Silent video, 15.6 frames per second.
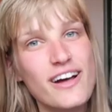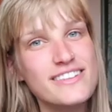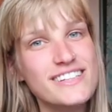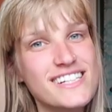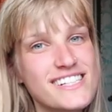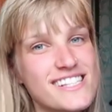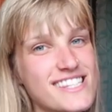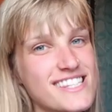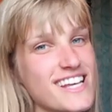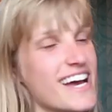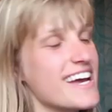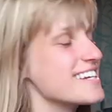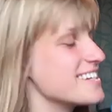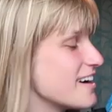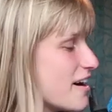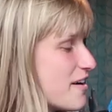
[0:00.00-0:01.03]
on the
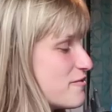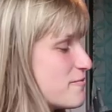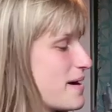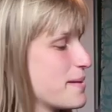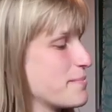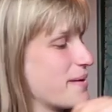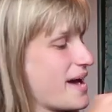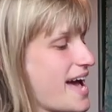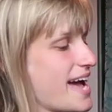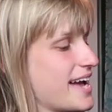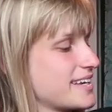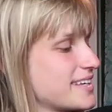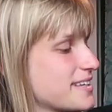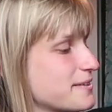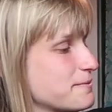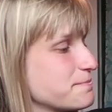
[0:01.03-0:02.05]
inside of my pack,